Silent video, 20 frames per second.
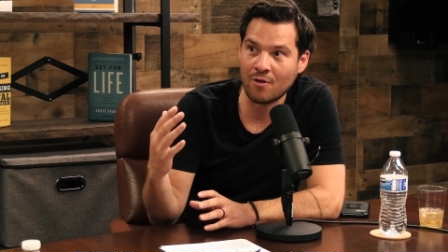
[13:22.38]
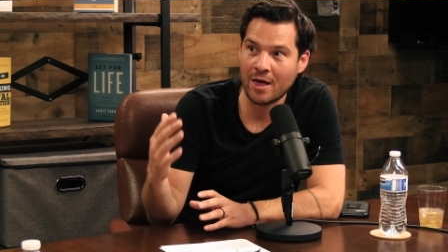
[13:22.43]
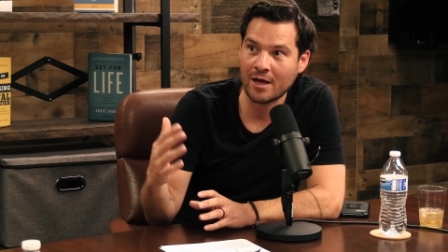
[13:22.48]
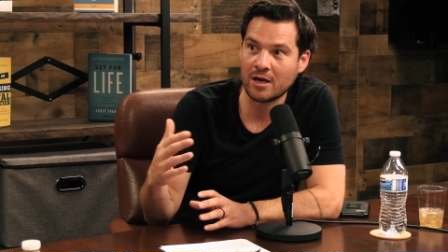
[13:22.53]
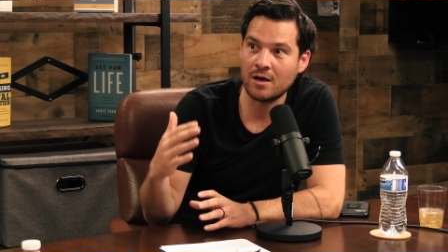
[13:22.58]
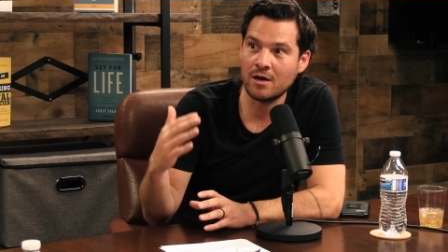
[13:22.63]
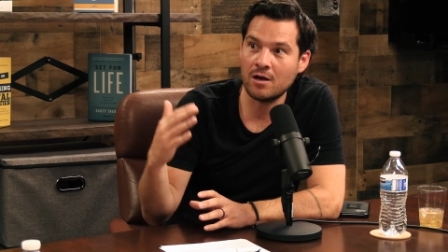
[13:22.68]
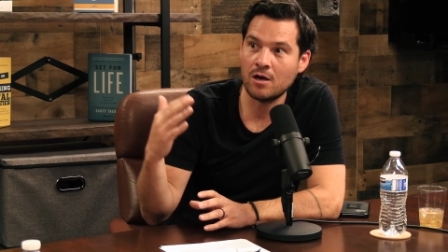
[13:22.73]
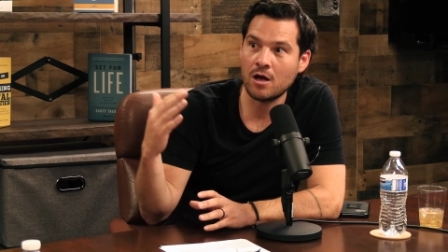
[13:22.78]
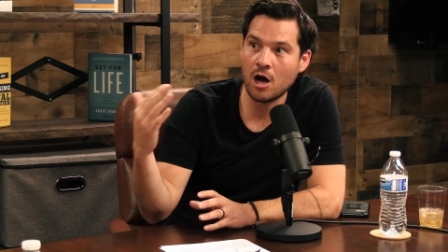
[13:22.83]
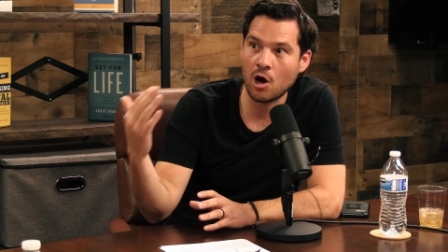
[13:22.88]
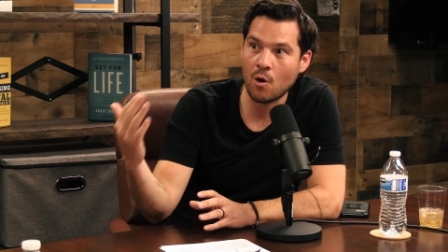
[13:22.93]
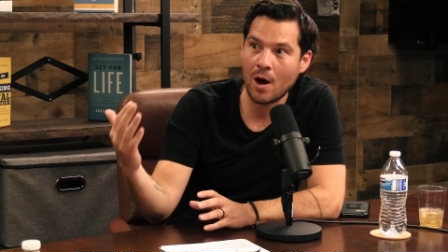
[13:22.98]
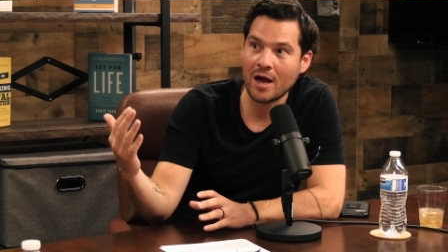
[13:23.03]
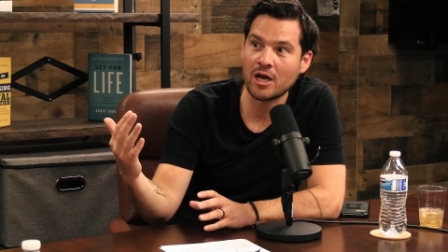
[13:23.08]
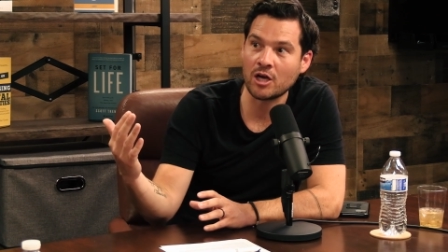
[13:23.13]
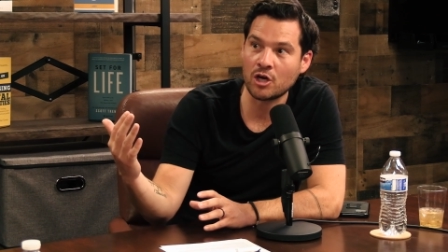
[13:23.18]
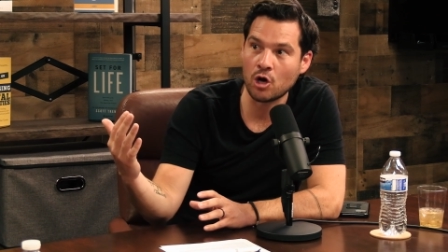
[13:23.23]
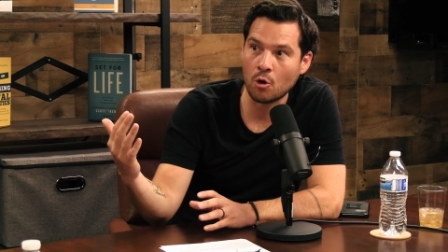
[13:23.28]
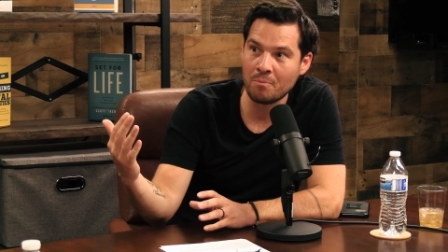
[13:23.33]
You're like, sure. Oh, I
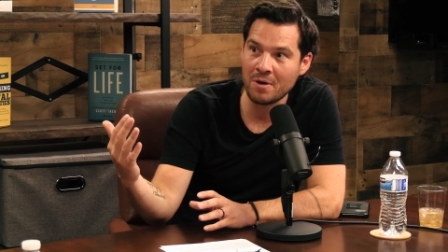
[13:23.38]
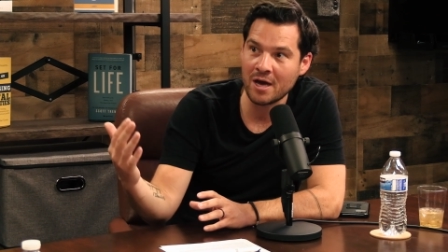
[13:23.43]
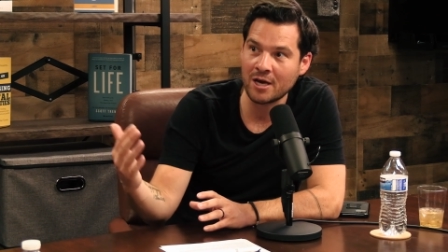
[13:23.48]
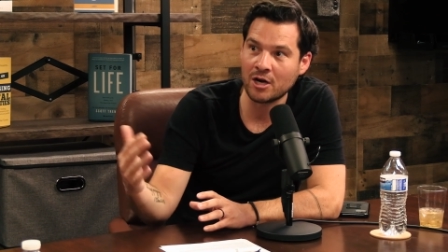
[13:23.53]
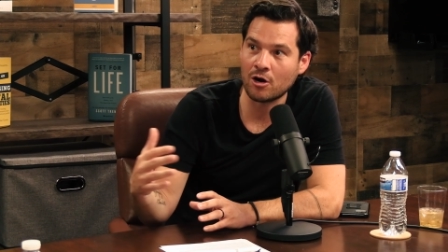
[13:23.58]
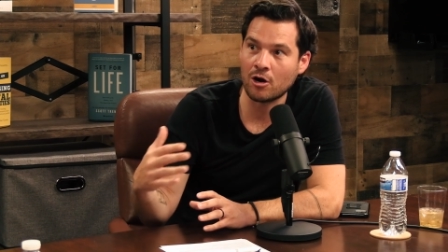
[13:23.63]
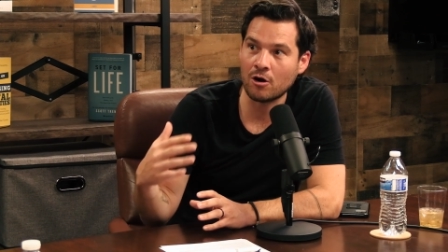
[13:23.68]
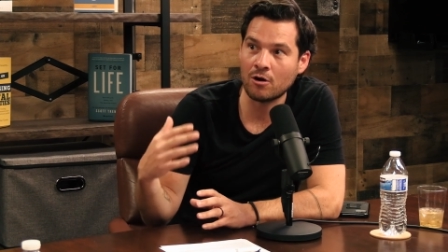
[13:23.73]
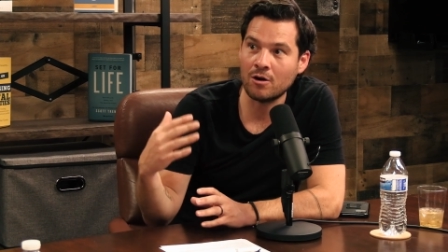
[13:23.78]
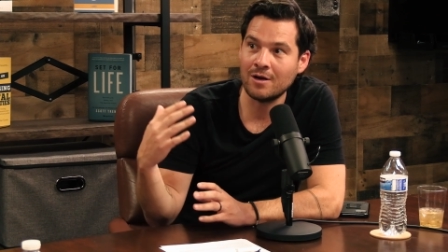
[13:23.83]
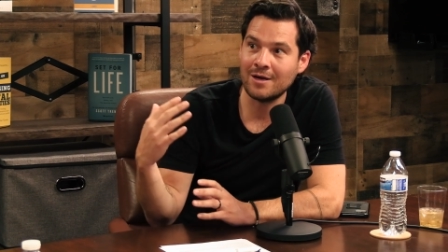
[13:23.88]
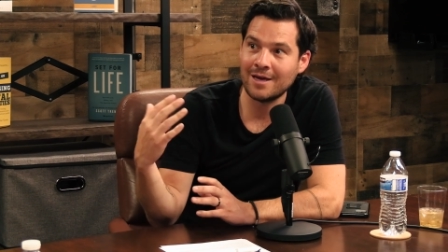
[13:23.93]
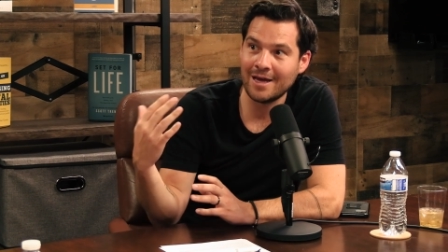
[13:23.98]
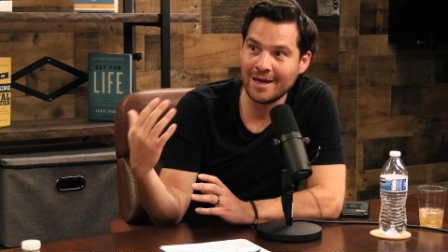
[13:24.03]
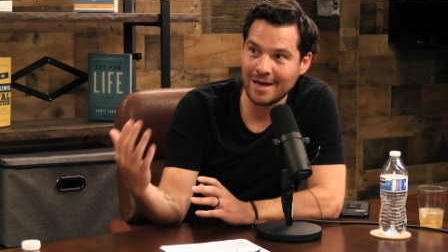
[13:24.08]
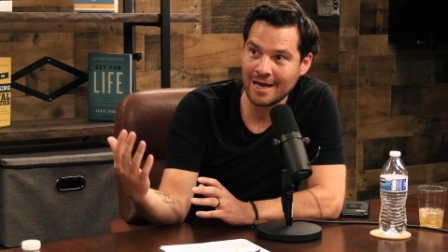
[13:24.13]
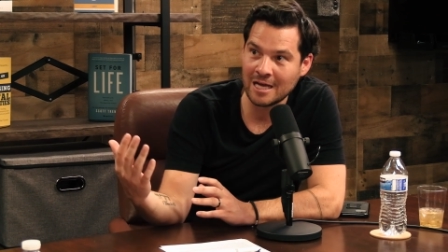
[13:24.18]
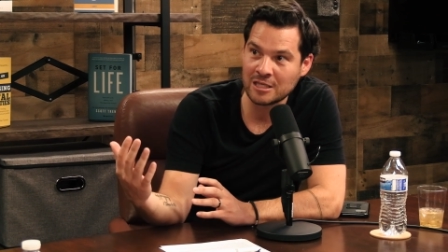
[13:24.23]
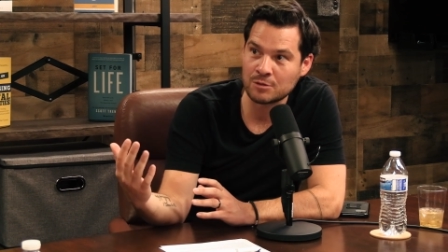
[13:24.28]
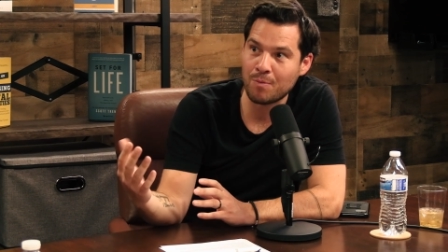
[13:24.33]
can go bigger. No,
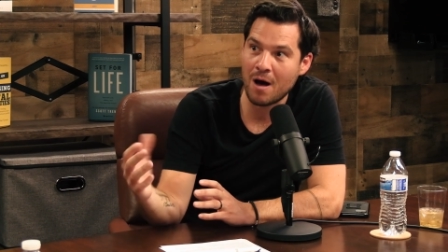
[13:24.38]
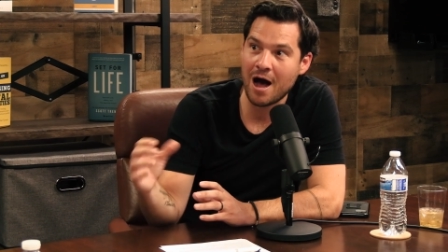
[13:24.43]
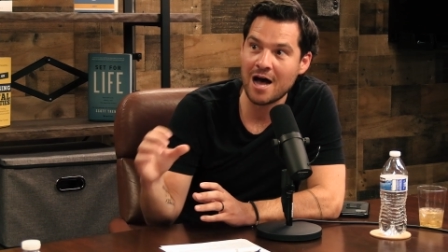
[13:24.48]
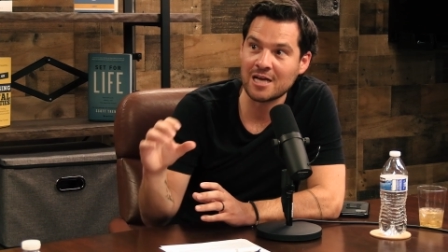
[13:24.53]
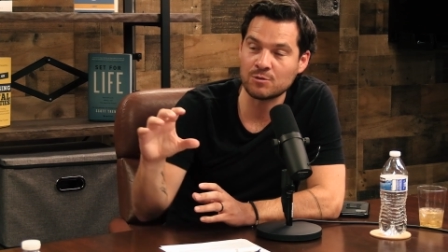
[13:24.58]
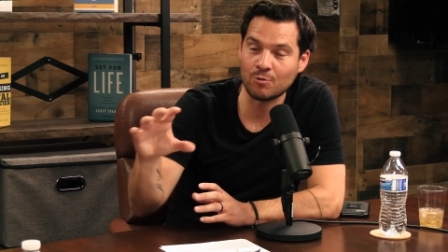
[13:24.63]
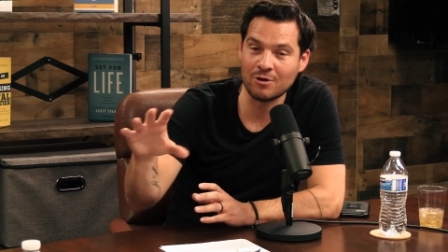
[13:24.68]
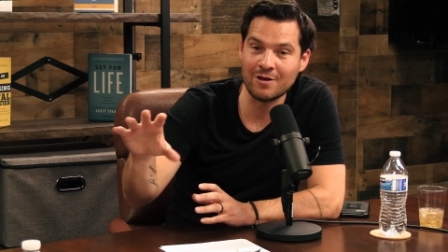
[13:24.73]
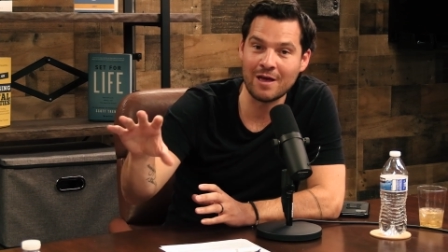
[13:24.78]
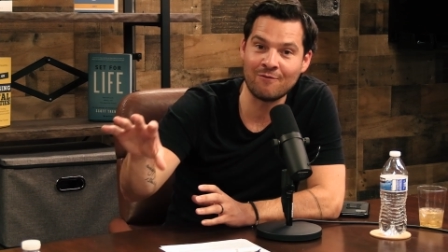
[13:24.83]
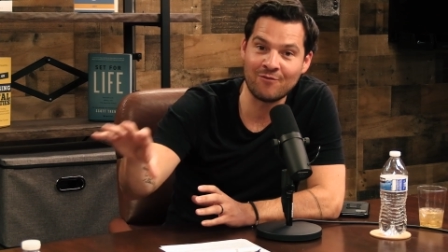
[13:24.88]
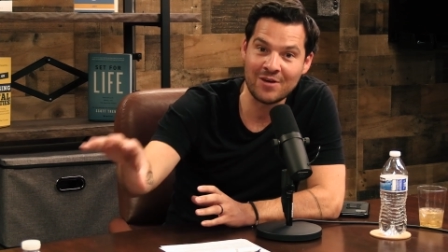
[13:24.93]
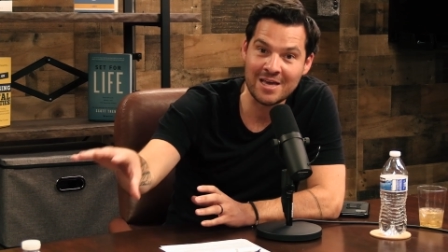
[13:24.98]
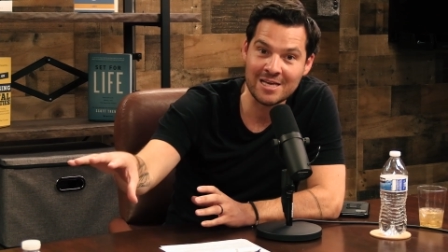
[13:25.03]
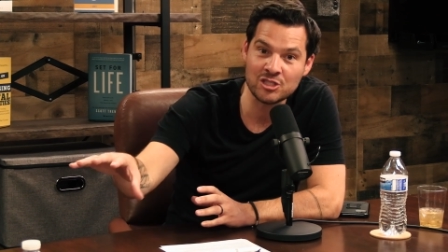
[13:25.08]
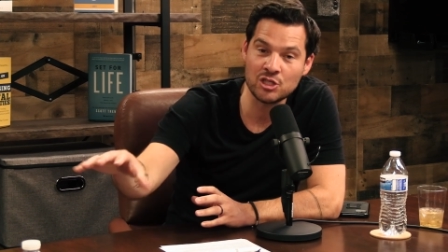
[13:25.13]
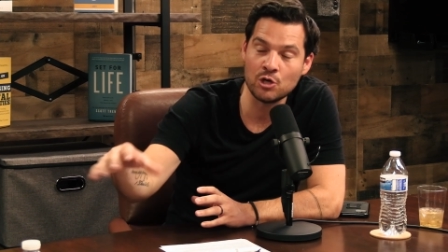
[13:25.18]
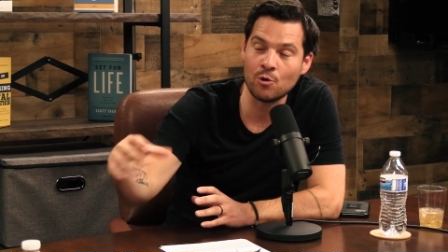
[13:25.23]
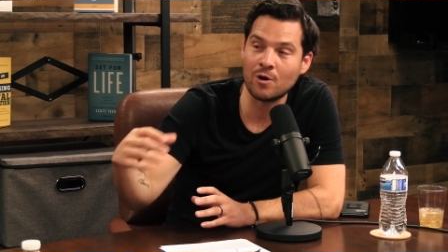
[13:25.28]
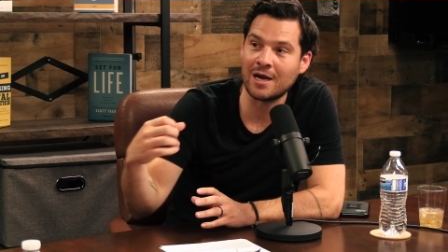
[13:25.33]
it's possible. If
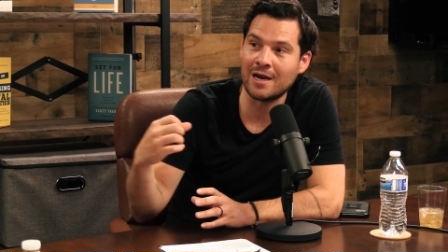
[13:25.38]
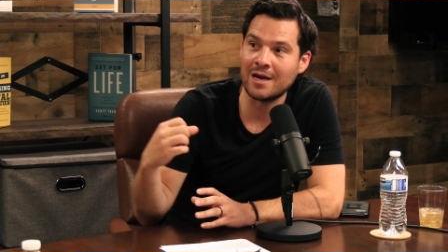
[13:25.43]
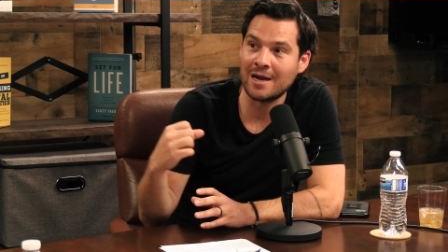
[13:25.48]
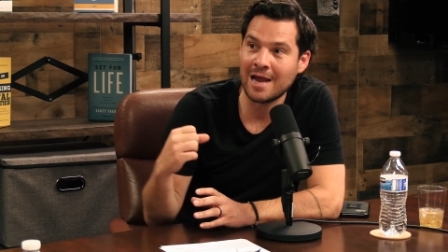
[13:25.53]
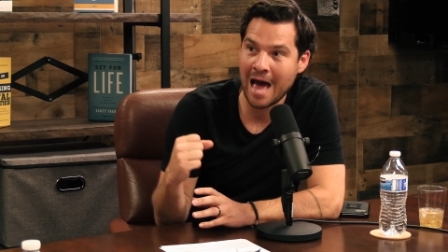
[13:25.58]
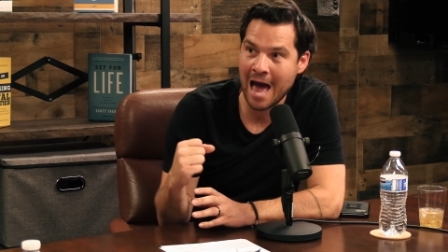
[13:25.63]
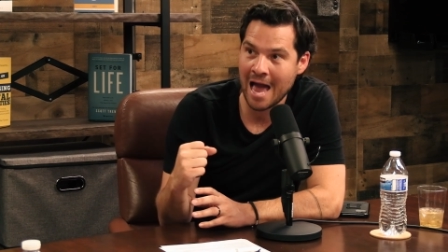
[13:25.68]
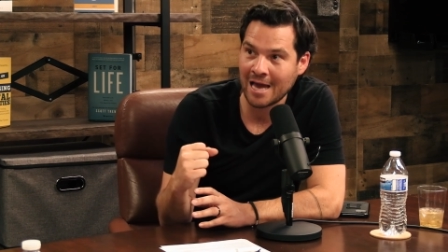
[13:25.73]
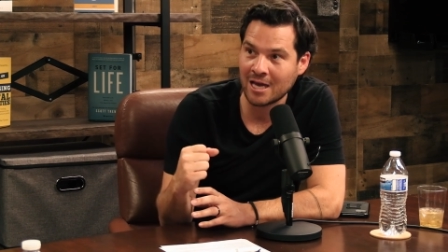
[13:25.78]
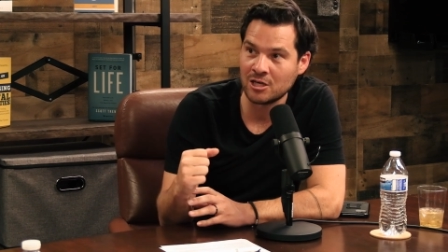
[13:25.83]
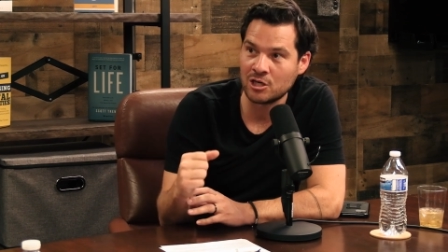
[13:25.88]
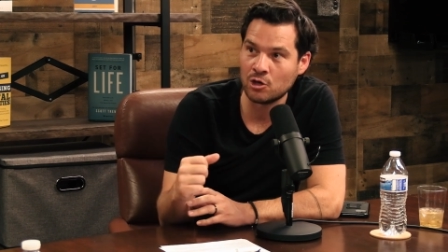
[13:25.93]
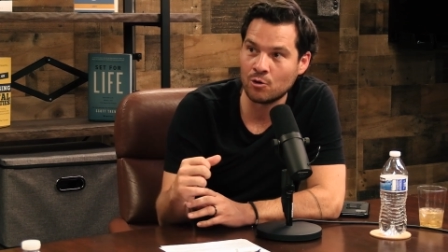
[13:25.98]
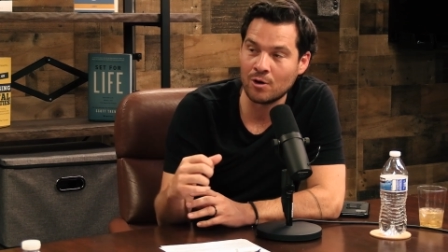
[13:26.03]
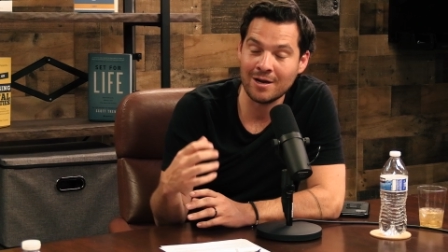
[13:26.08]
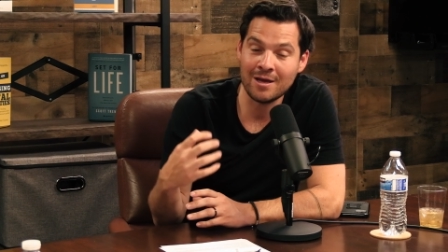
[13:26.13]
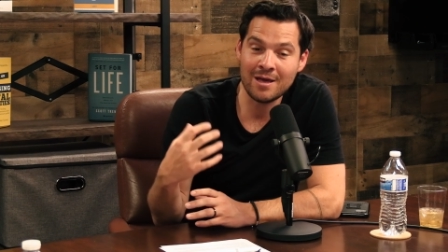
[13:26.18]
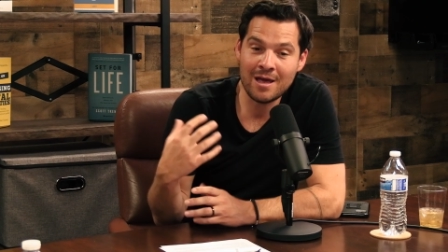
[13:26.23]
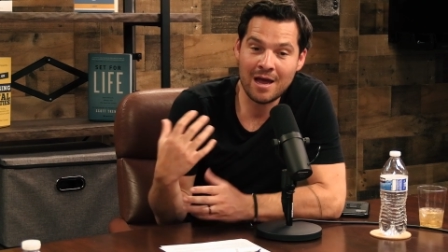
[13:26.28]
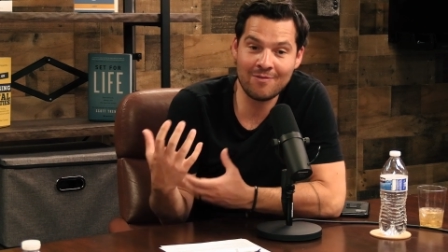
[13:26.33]
he's doing it, I can do it.